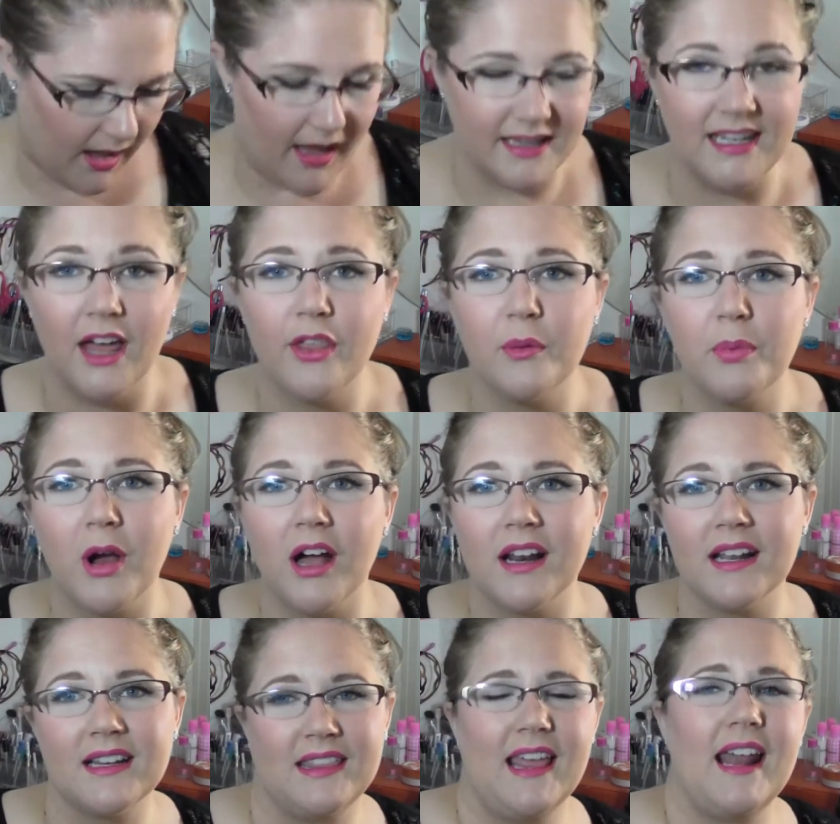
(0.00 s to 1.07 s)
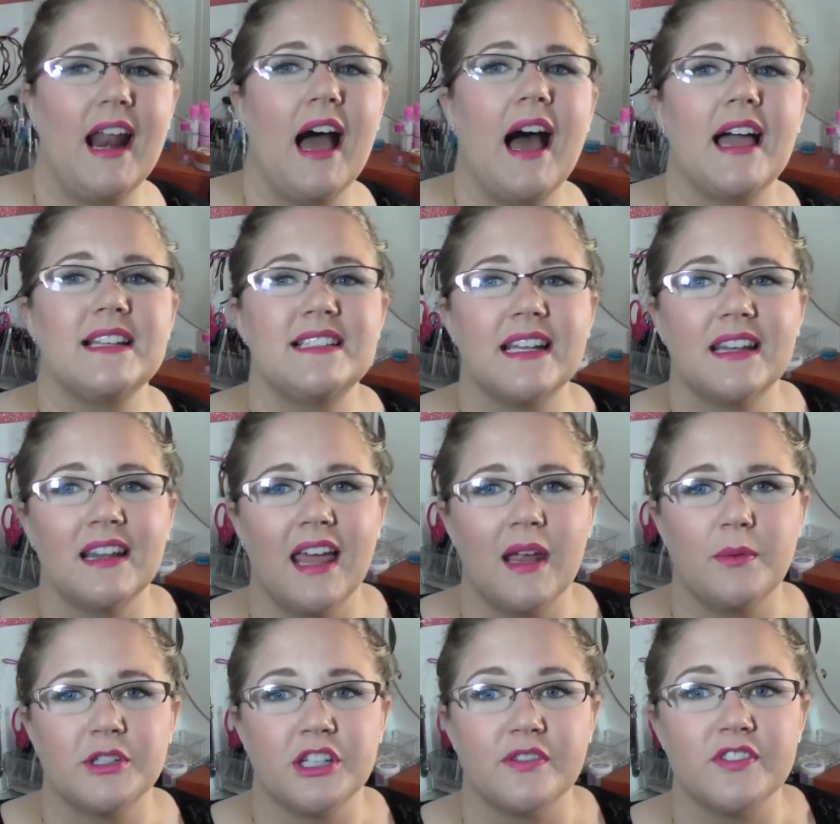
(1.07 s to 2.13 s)
Another product that I didn't
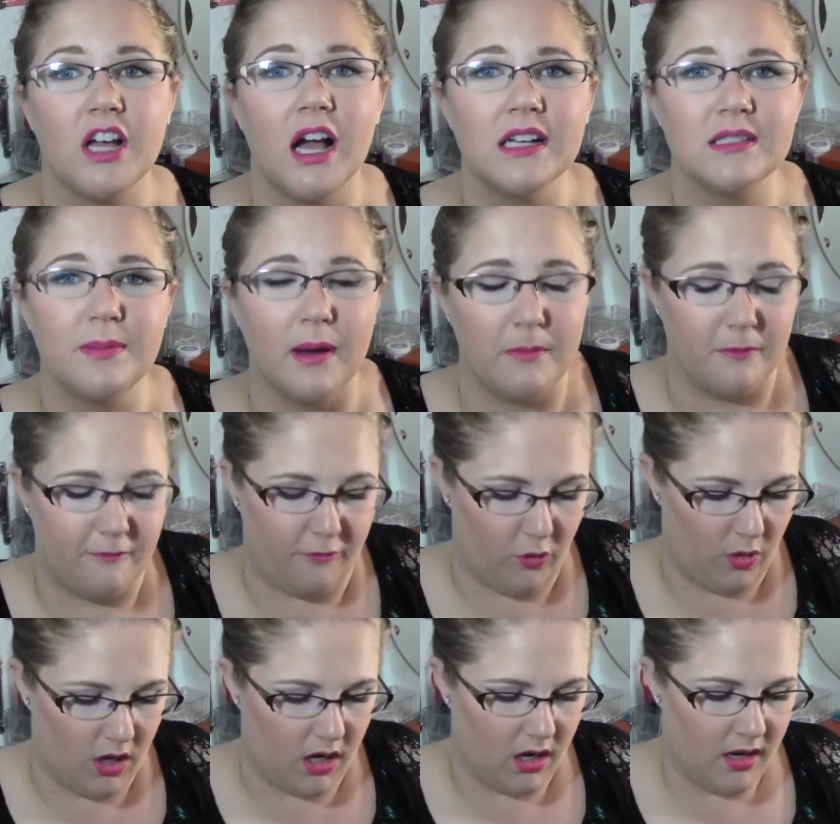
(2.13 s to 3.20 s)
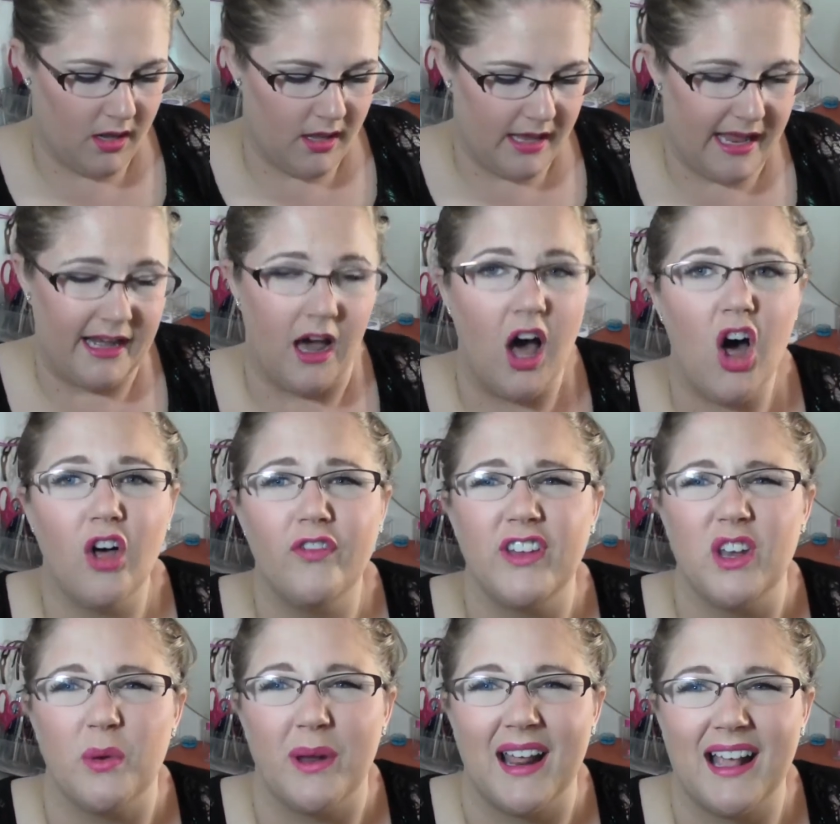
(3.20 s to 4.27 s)
like, which I've talked about before in a haul
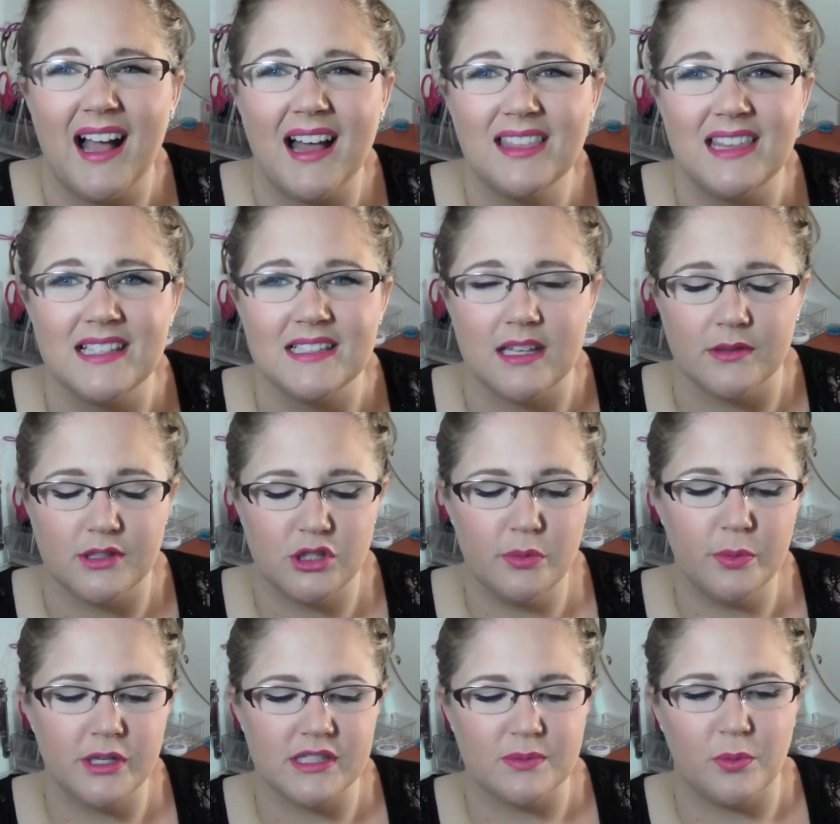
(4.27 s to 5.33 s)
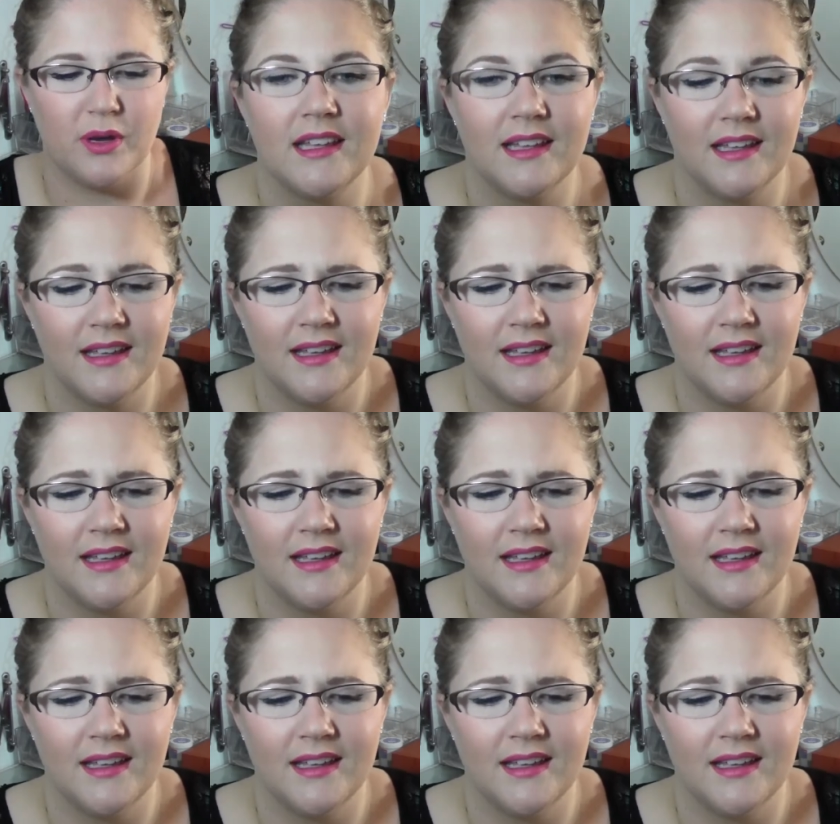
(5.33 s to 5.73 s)
video when I got these, I was super disappointed.